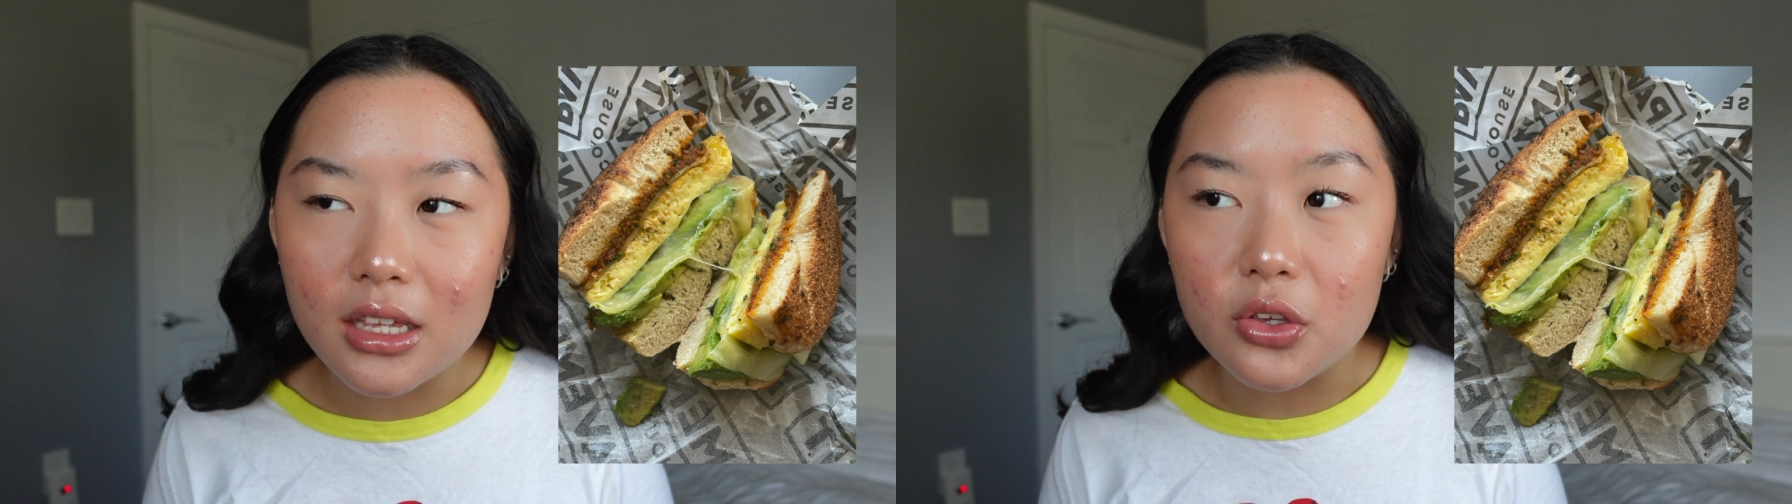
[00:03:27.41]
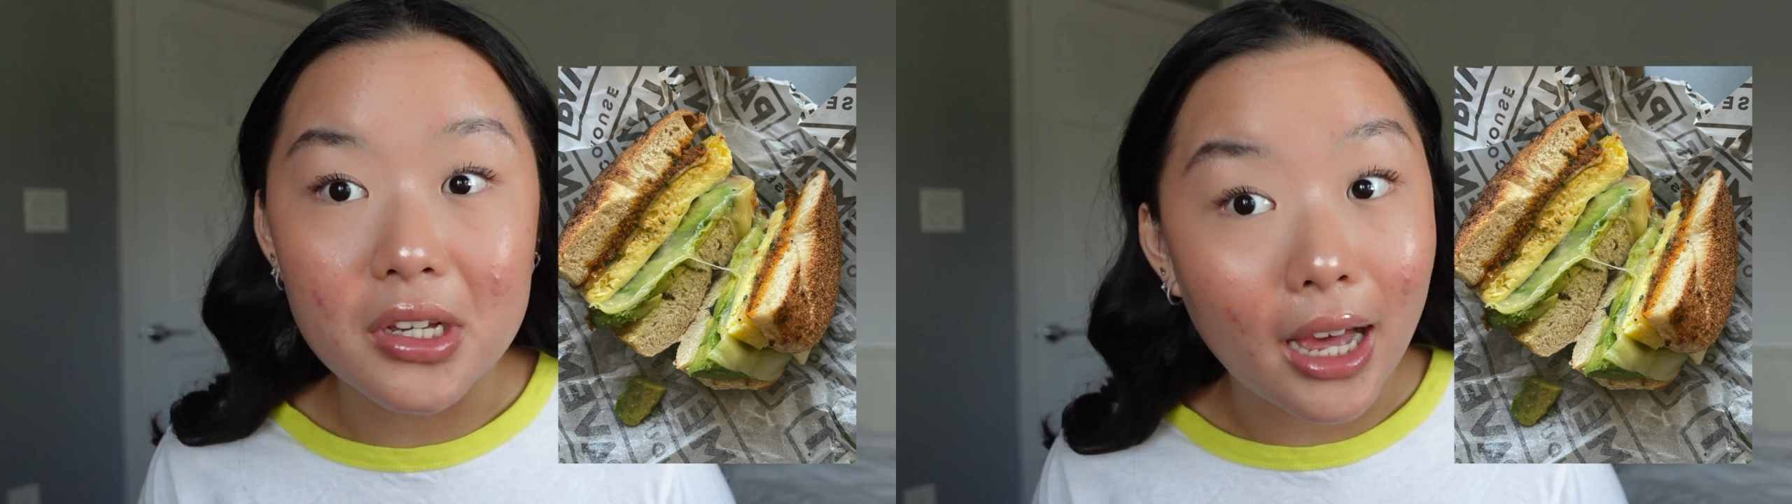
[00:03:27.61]

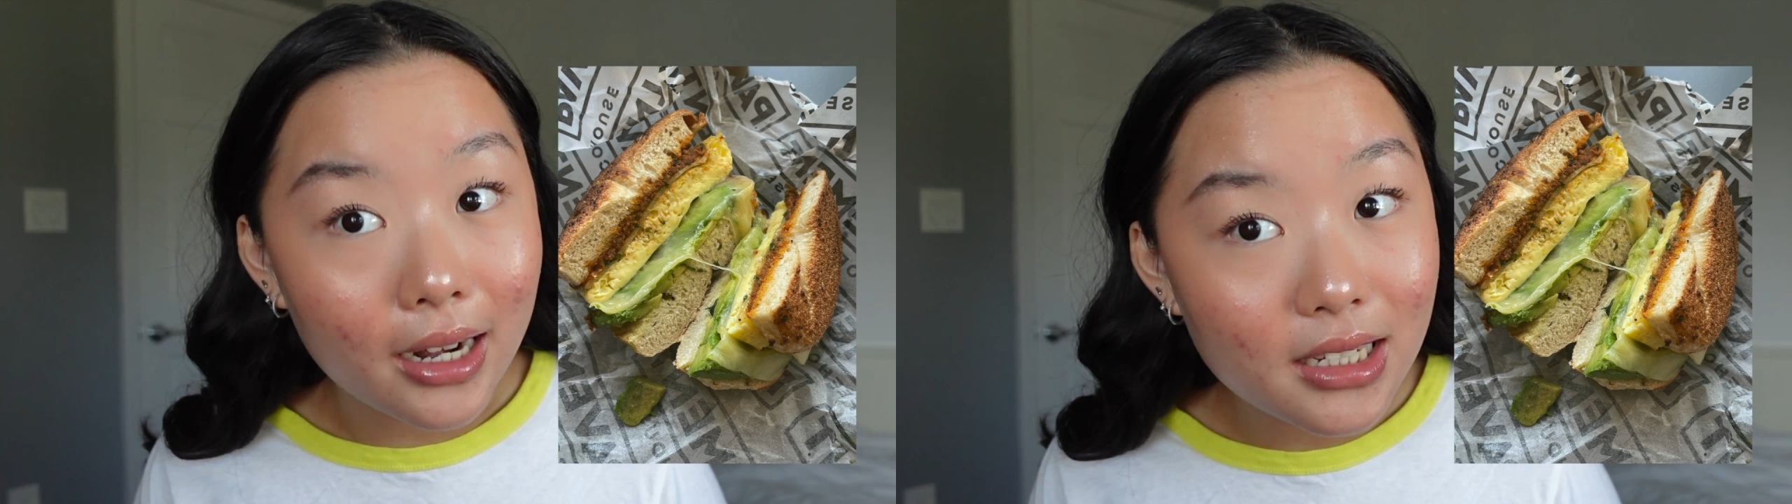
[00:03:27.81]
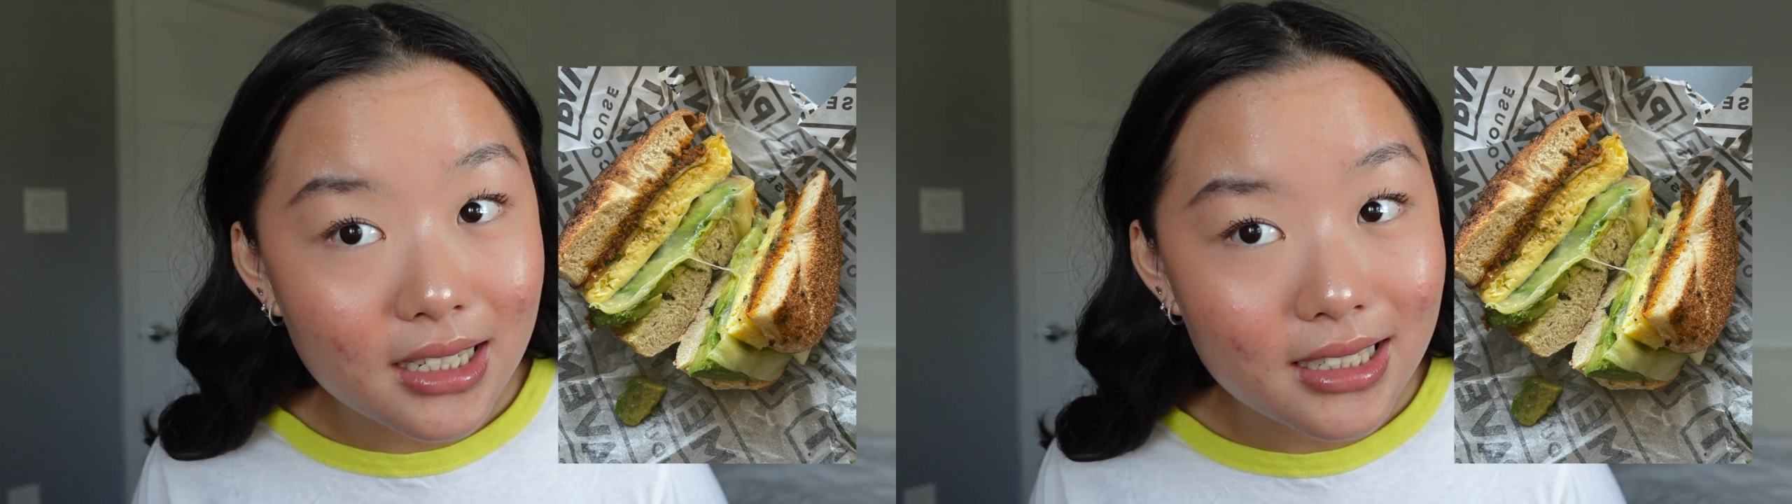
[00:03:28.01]
You
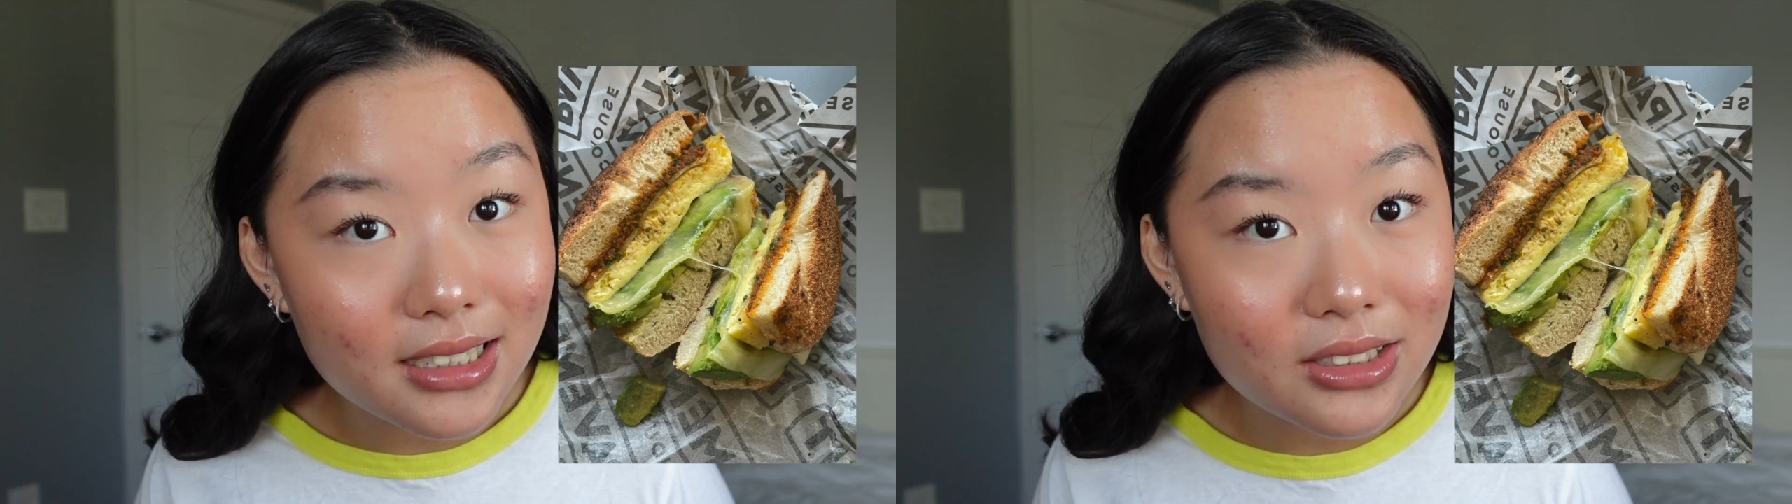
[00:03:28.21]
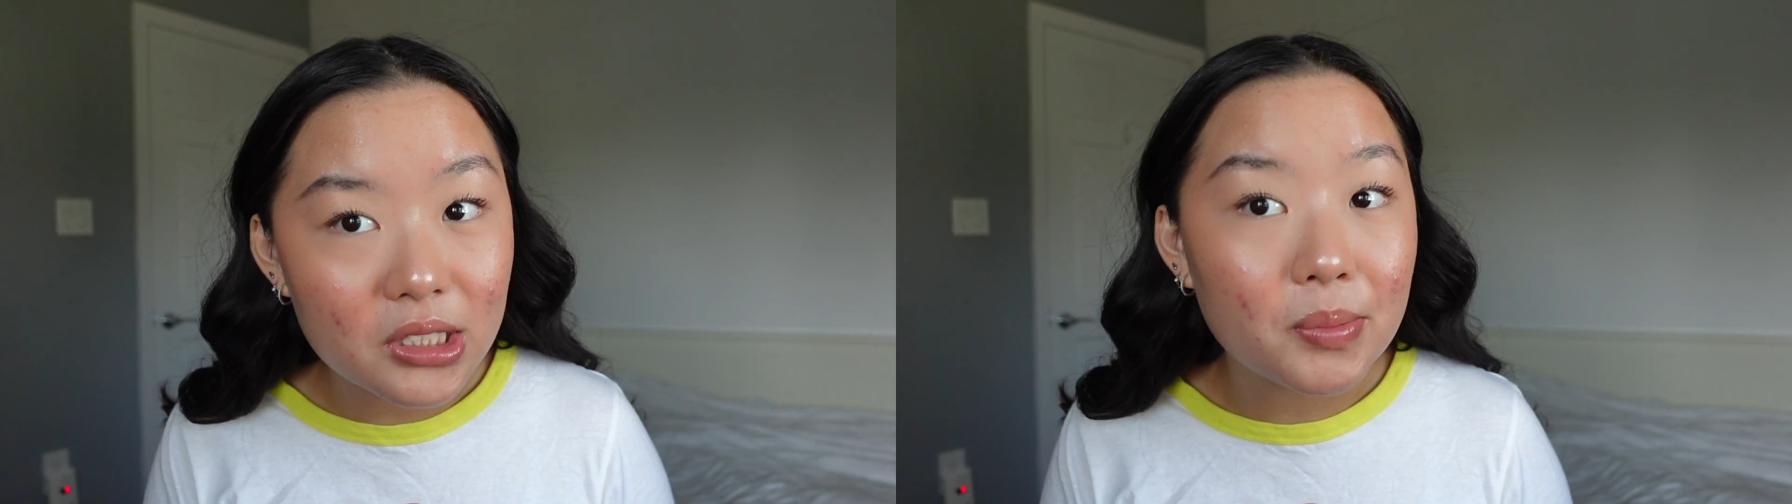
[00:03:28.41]
gotta get
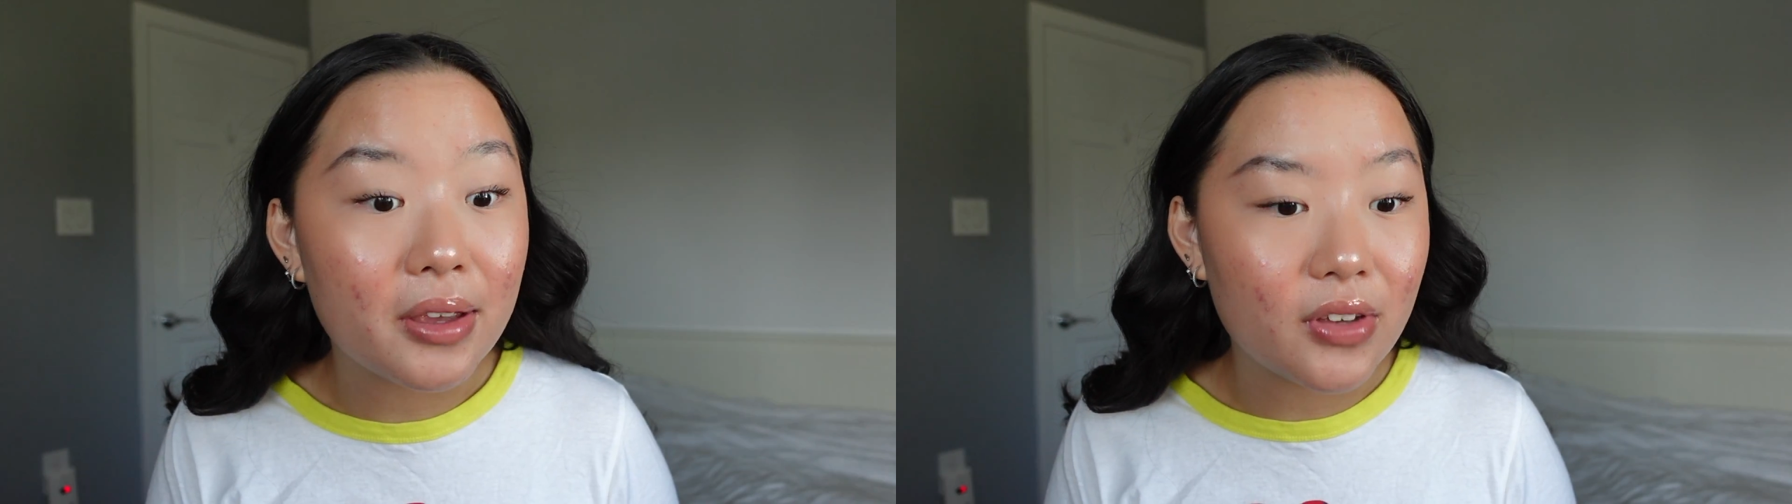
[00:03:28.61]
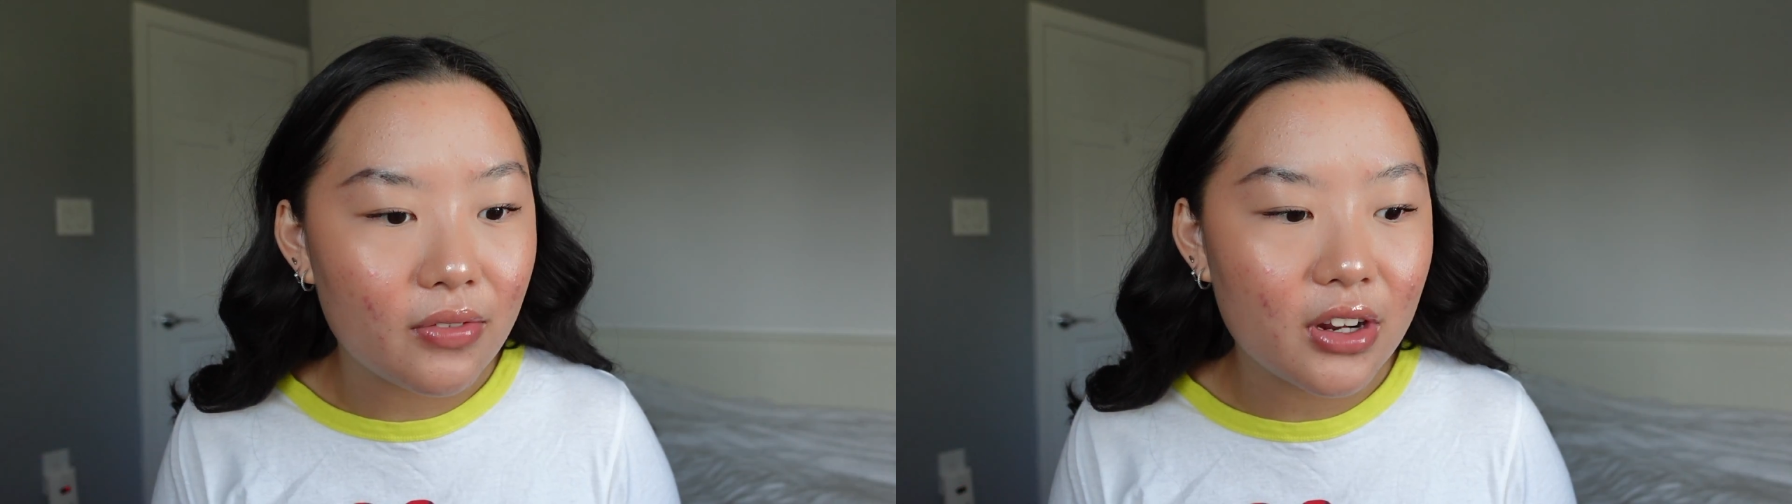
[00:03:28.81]
it. It's my
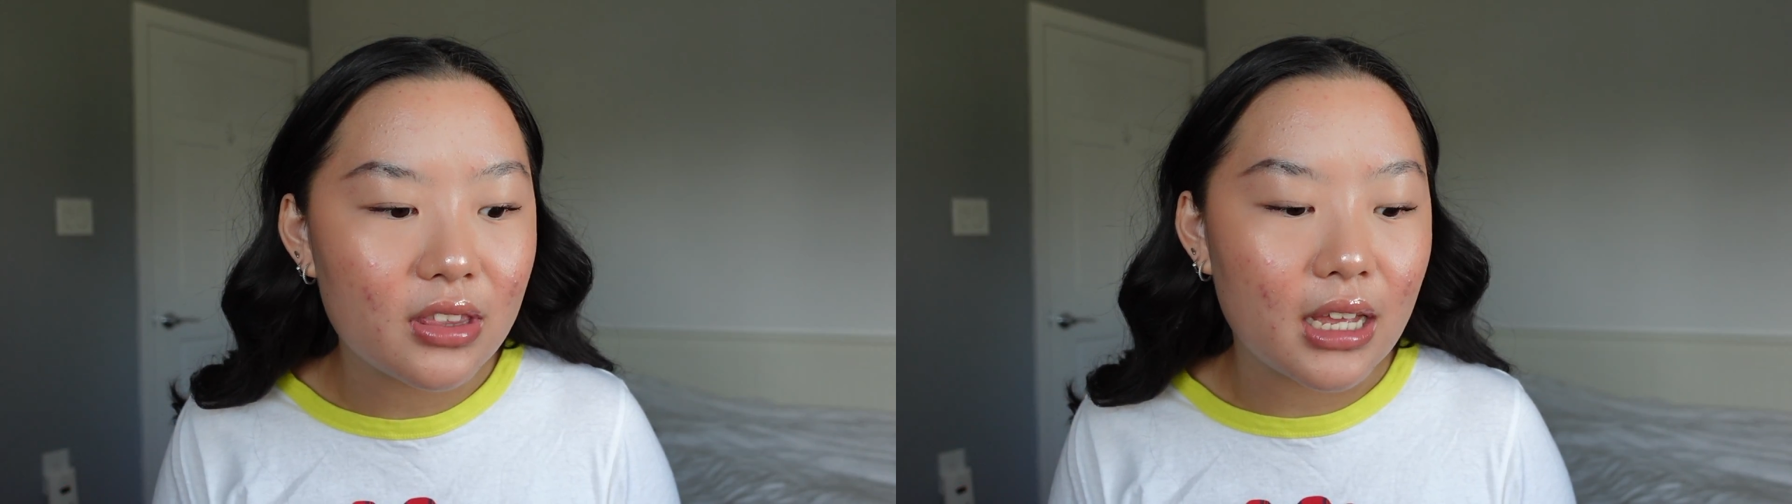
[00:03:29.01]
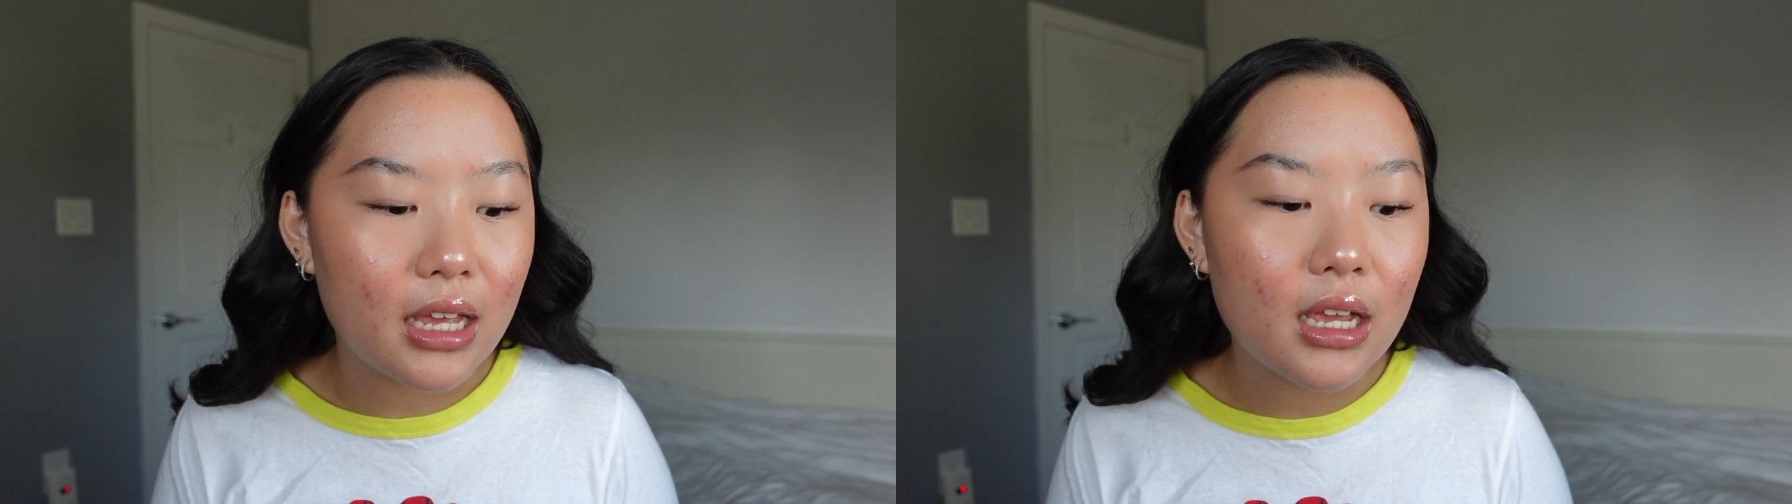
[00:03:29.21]
favorite
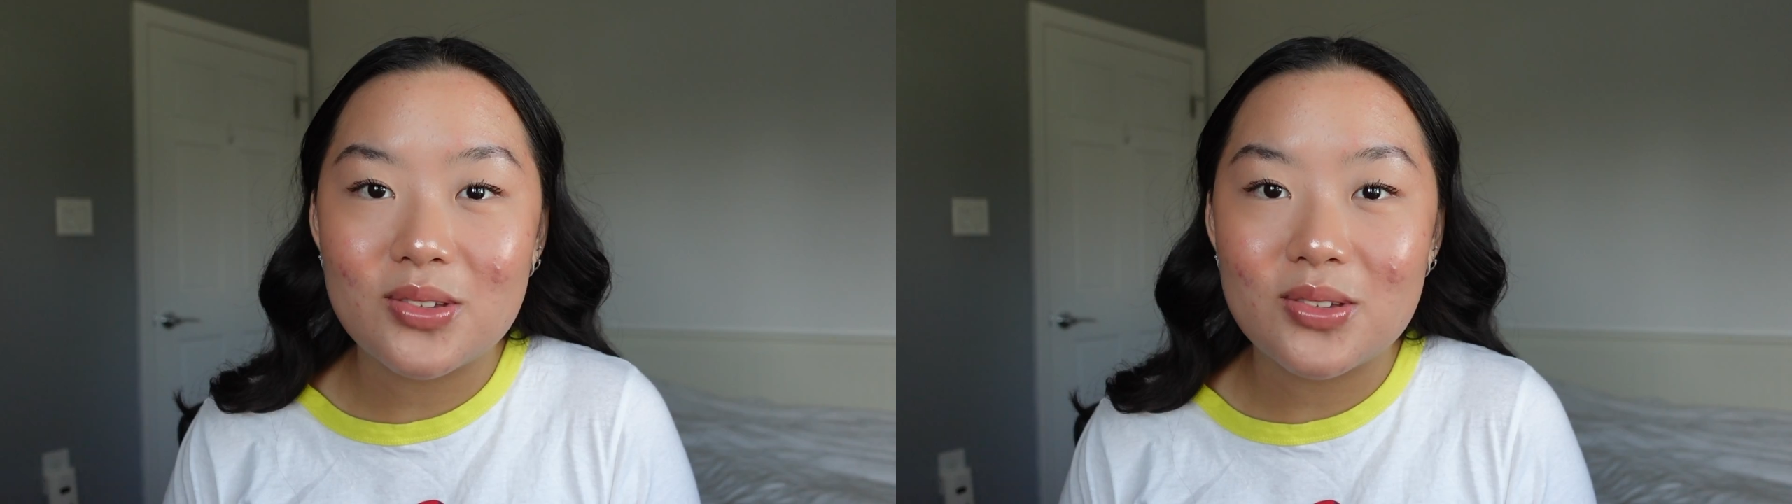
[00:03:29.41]
thing.